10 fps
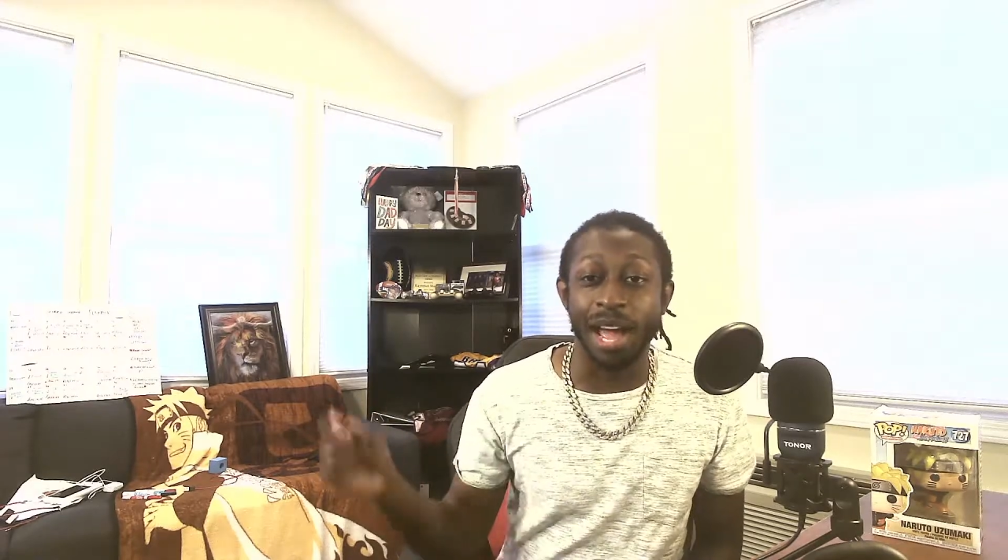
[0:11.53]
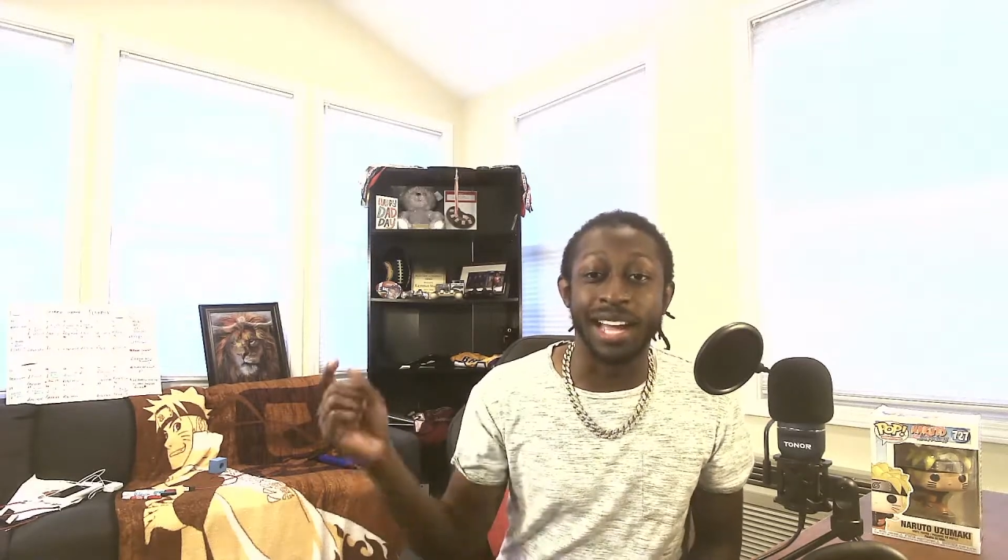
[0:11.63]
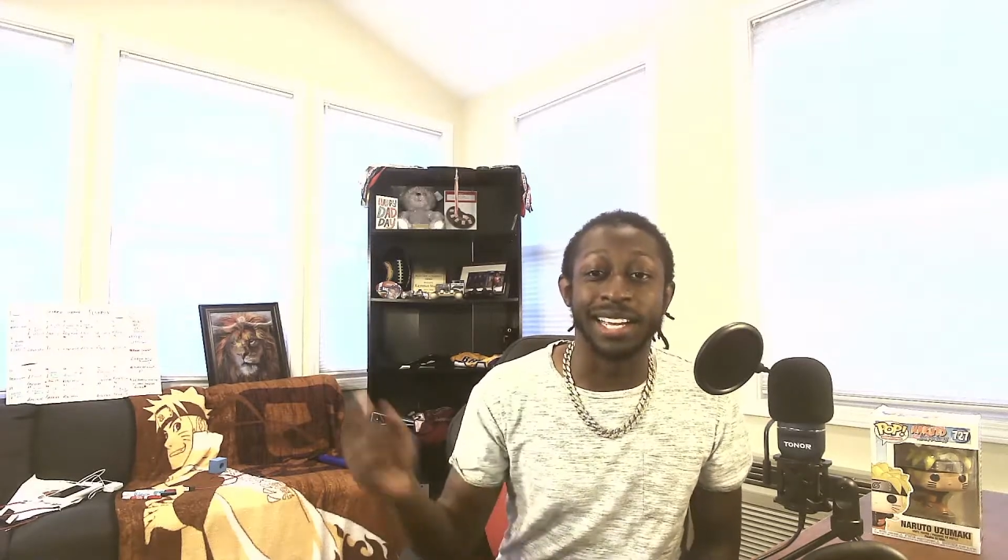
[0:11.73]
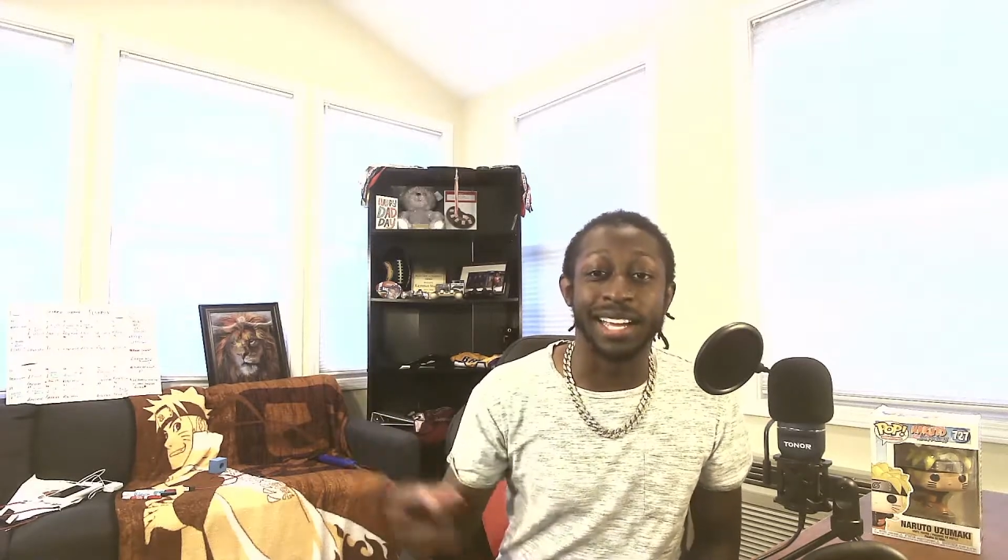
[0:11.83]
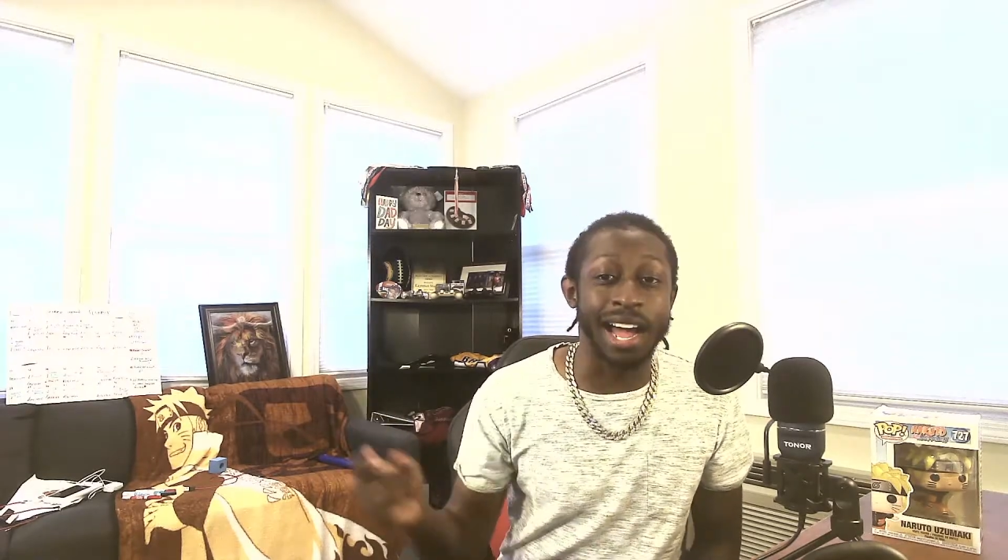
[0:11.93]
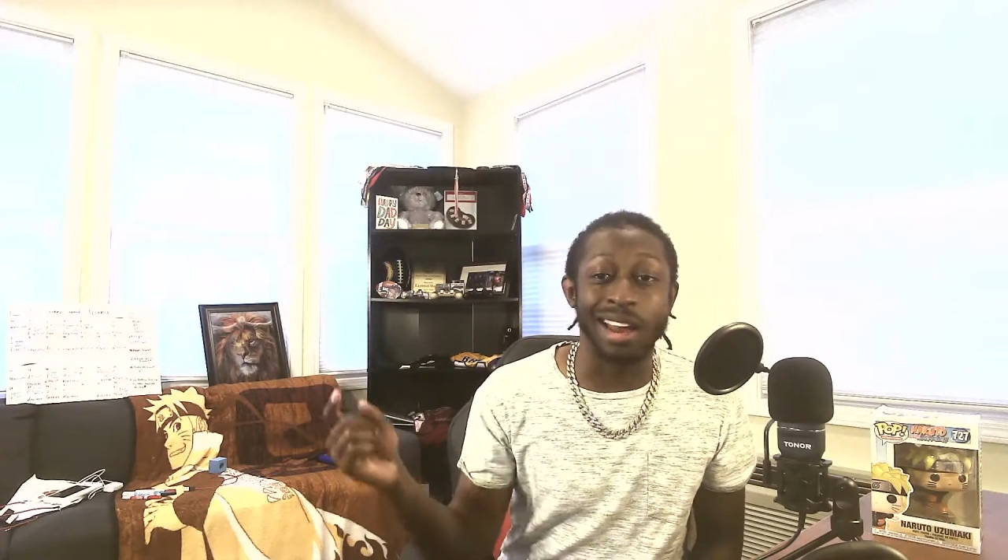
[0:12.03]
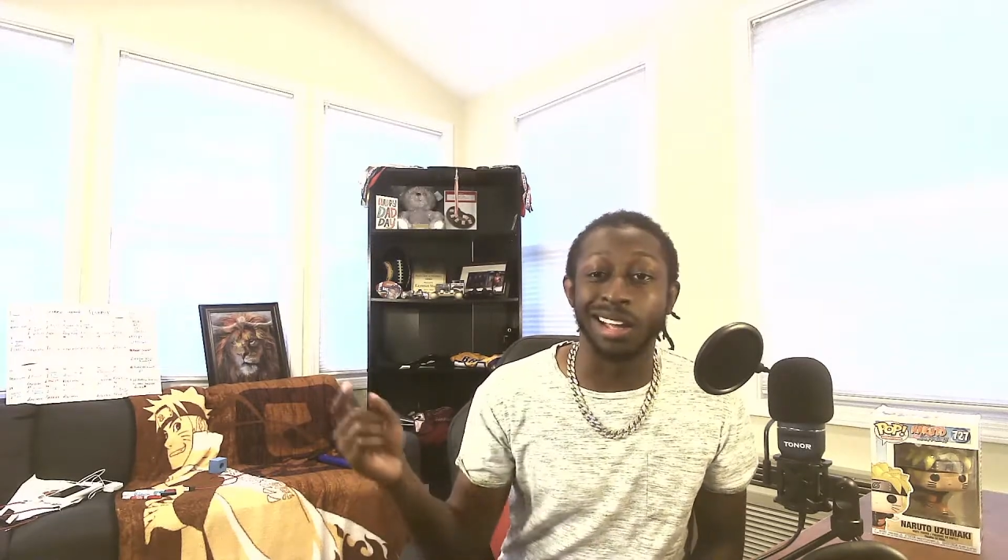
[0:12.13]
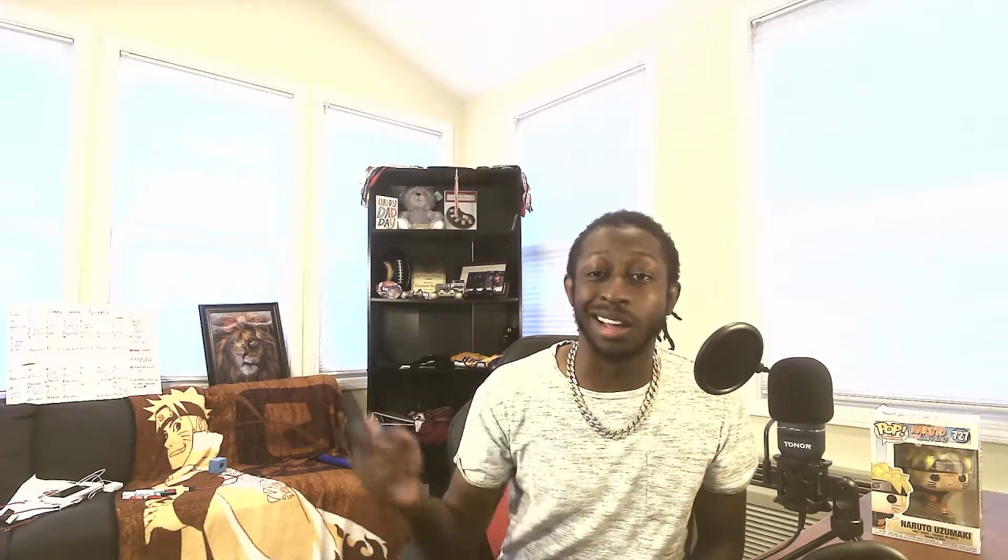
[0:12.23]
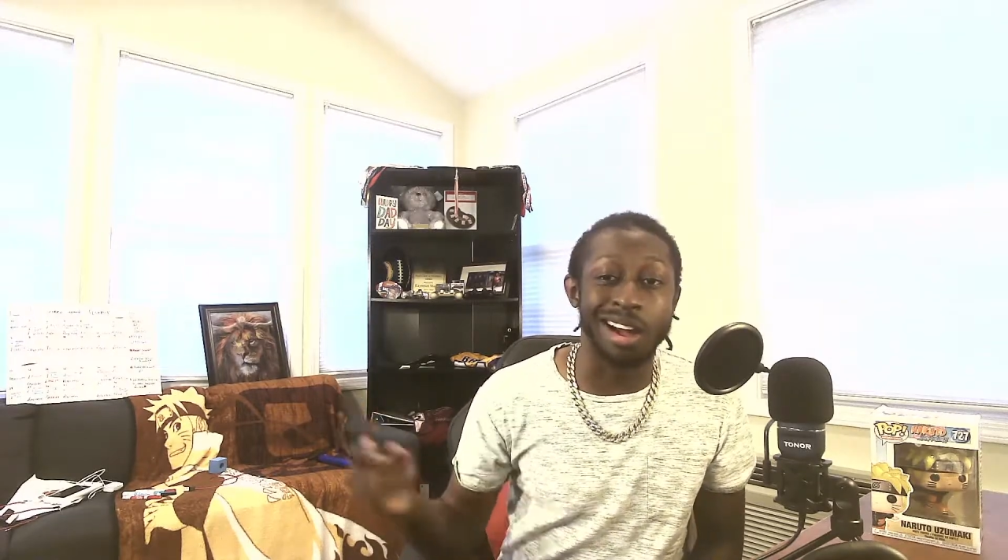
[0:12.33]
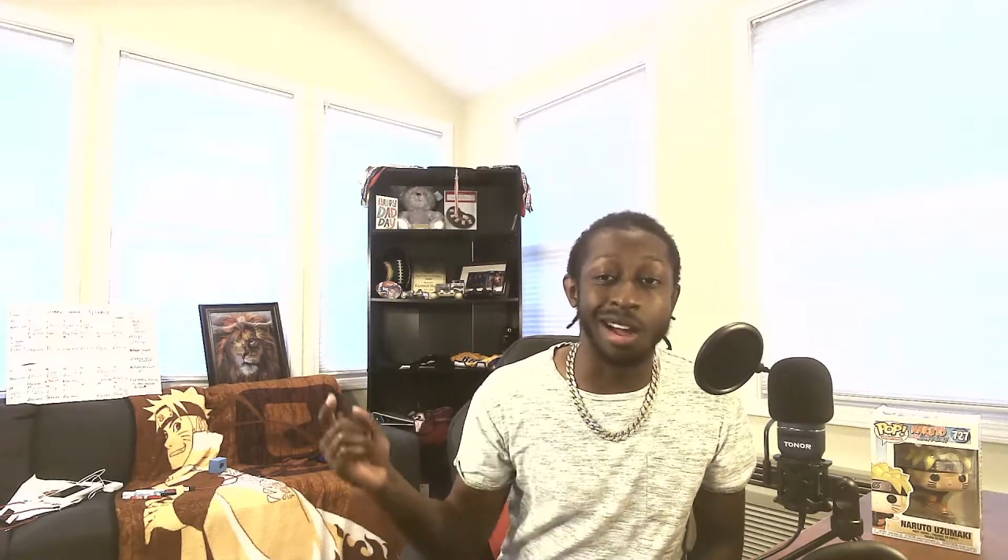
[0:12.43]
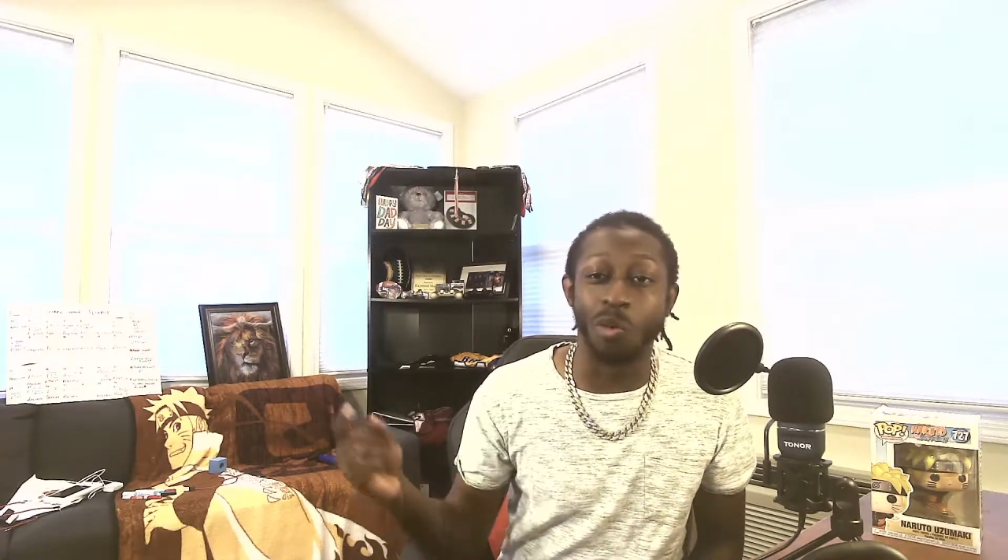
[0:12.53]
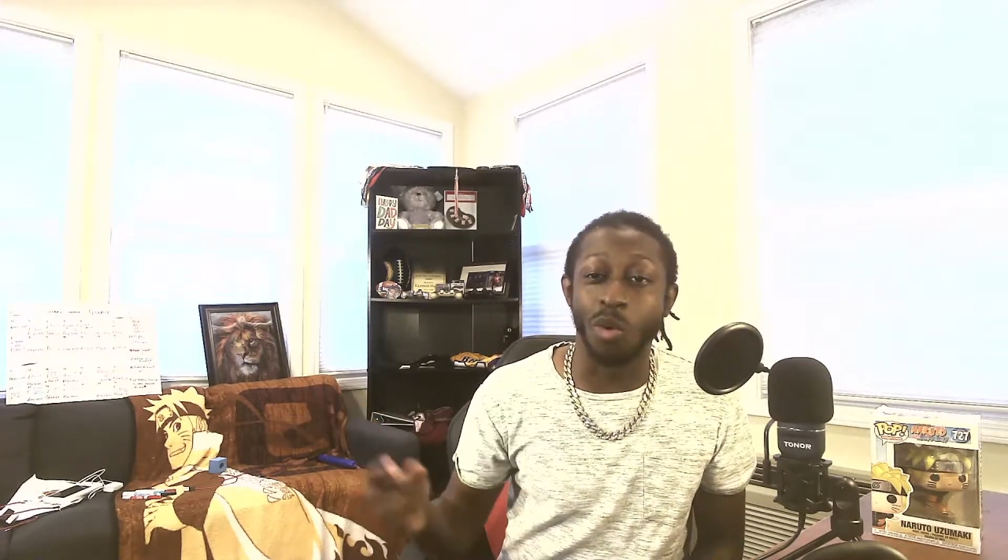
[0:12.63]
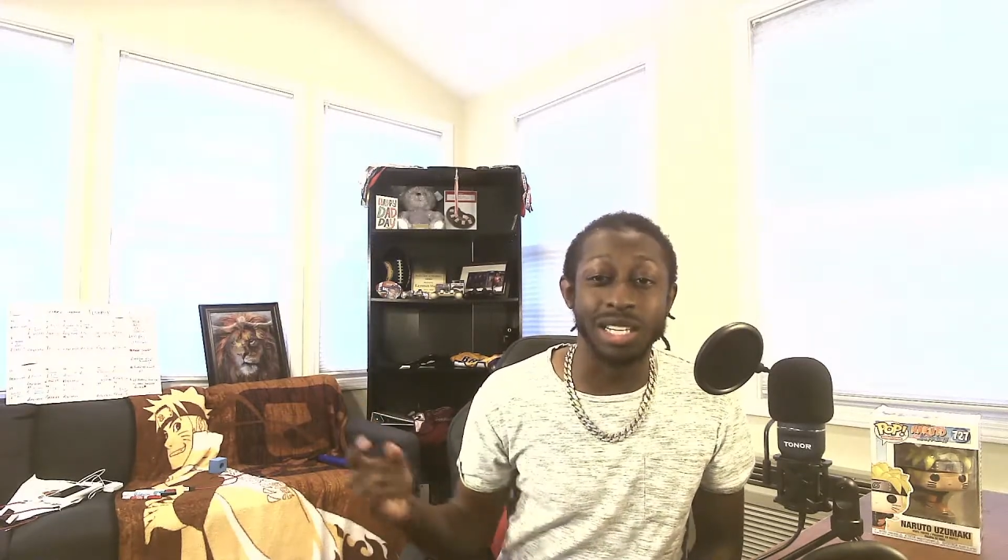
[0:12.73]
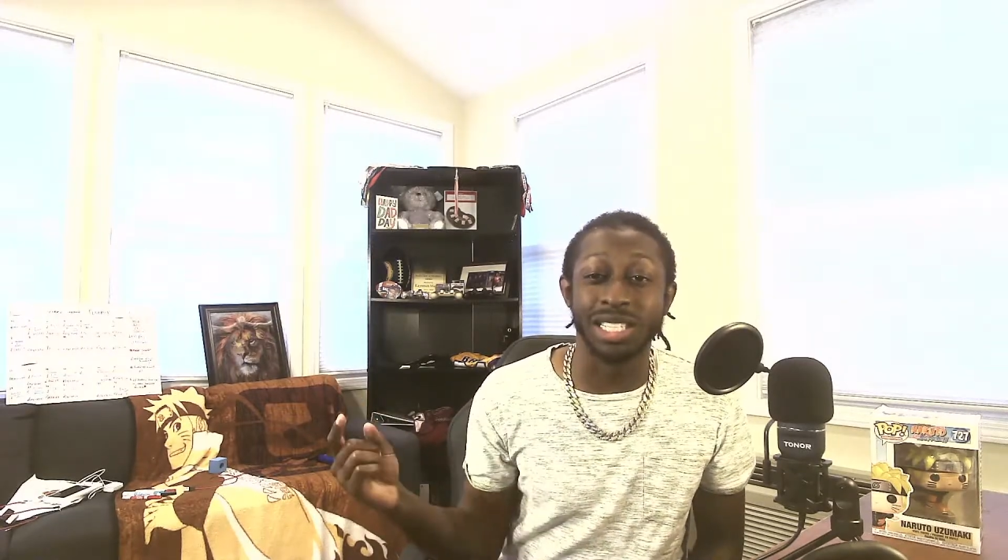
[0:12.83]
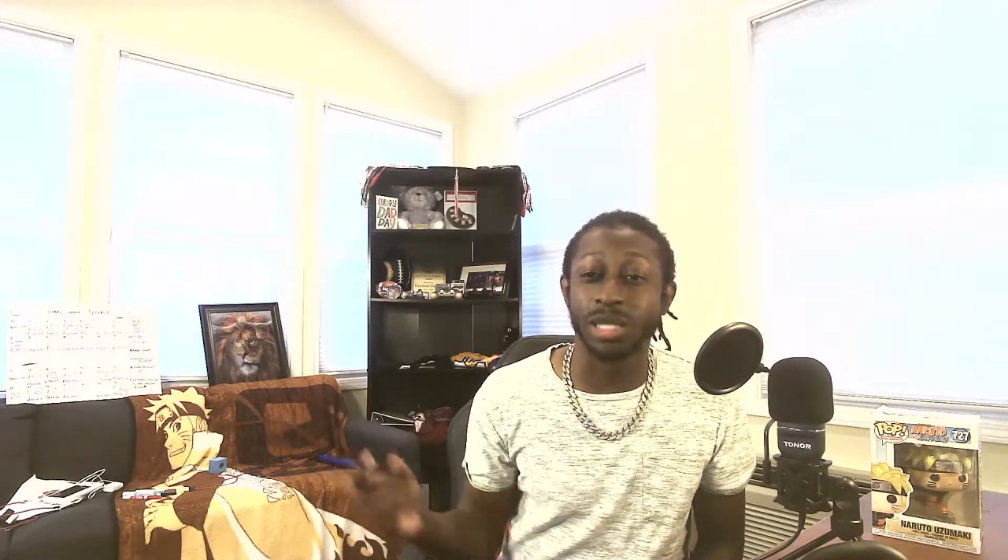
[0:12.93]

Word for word: I got caught watching